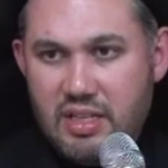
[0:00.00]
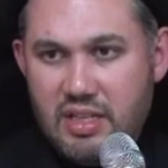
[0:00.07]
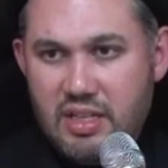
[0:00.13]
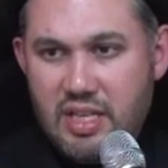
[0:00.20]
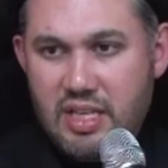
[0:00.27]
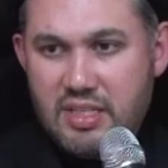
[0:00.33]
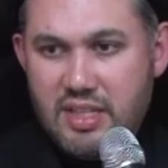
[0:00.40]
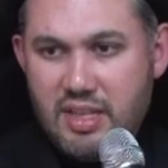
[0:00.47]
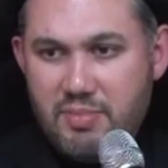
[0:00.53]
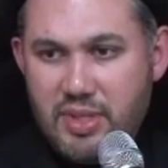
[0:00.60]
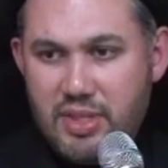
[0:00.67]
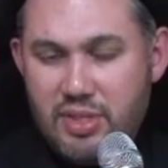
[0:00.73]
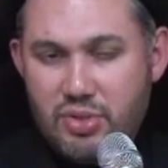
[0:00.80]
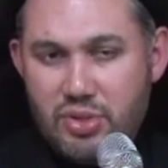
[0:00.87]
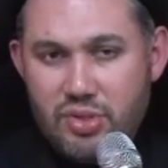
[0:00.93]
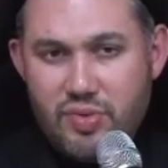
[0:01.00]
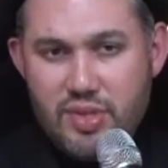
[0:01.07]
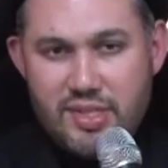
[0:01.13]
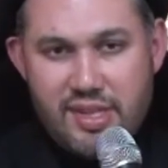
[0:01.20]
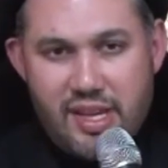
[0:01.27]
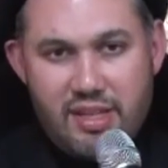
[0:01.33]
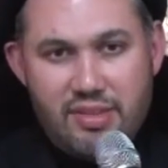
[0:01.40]
As I begin to
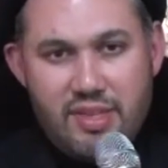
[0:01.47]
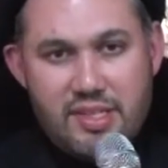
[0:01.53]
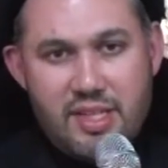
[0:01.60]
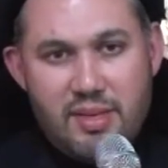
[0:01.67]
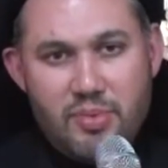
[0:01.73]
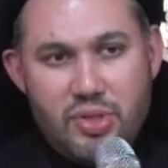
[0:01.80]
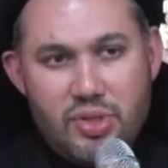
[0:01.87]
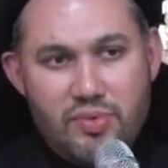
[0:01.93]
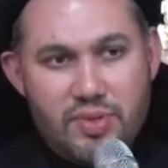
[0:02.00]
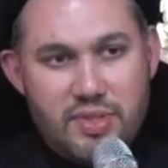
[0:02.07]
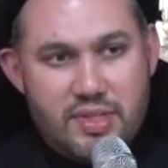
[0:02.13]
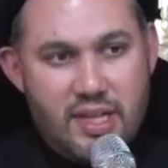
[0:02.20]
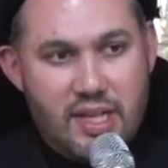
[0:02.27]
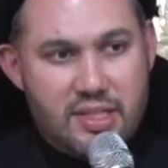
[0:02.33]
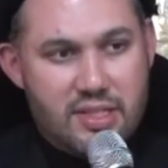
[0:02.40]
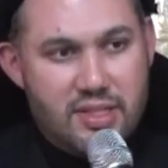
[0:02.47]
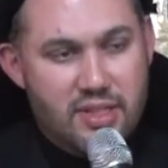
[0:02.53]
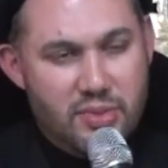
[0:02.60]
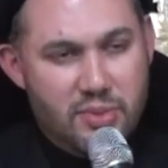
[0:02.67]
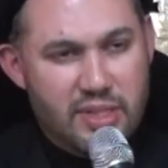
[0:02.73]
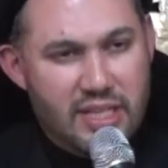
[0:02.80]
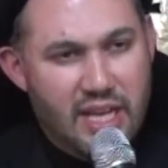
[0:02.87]
recite this, eye'm going to recite
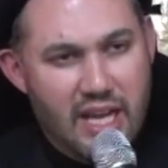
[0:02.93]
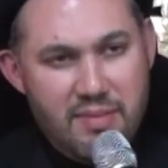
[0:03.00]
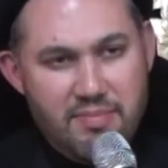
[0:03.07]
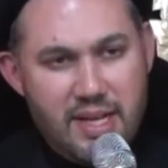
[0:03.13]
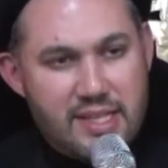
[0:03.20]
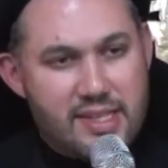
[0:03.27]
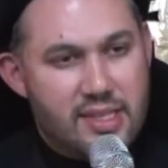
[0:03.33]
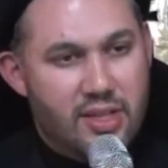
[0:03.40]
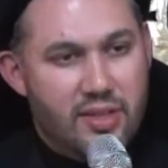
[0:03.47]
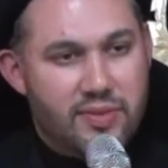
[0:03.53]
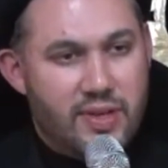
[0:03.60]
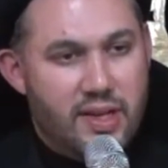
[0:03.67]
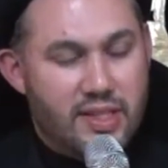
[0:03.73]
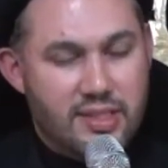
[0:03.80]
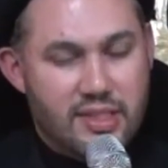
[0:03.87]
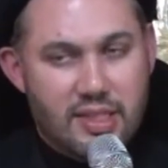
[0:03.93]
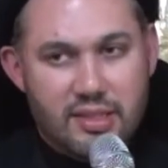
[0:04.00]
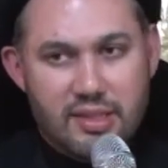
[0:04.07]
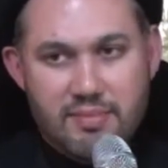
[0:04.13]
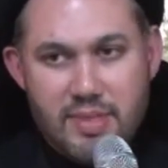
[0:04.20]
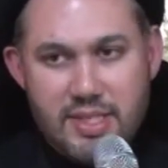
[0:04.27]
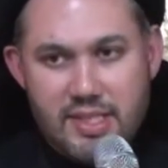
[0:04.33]
slowly. I myself can't take the
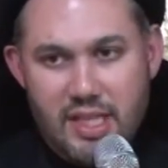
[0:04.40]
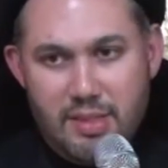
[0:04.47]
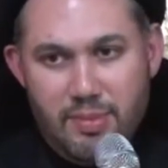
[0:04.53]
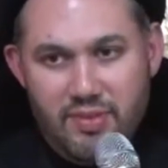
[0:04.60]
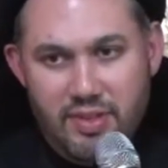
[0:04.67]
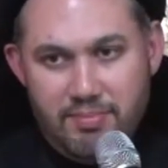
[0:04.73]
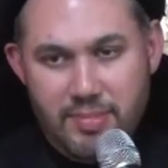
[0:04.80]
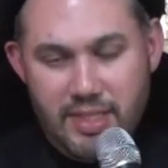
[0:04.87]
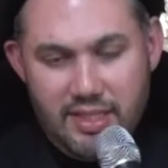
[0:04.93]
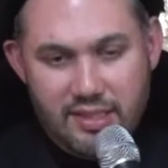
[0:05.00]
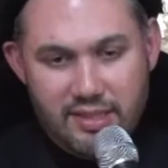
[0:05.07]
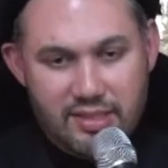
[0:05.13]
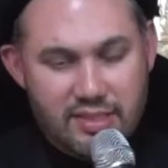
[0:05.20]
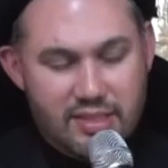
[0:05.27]
Masab of Abbas.